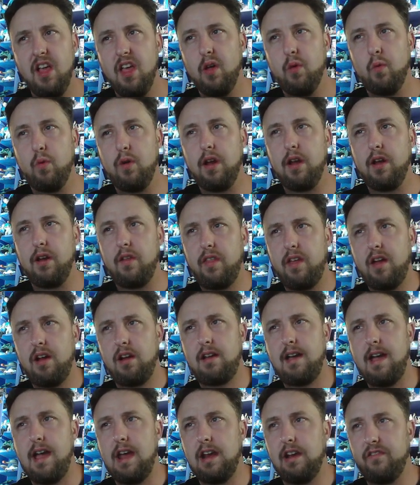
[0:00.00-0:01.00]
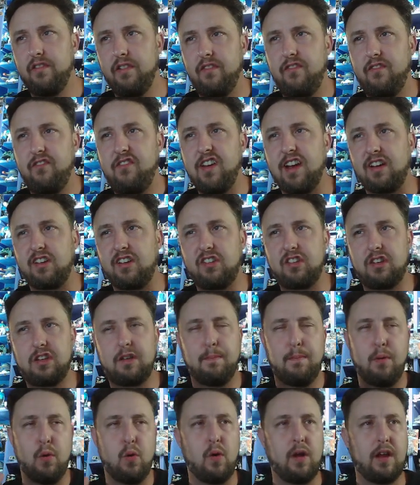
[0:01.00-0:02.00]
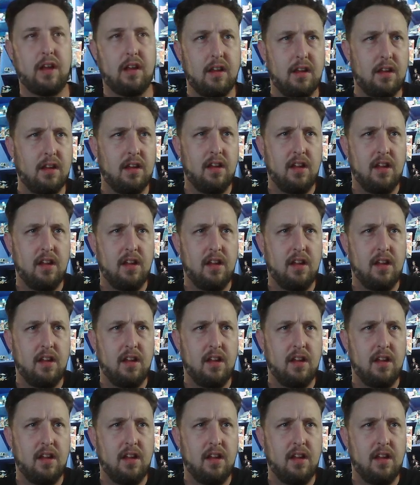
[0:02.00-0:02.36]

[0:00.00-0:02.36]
where they're kind of a fixed point.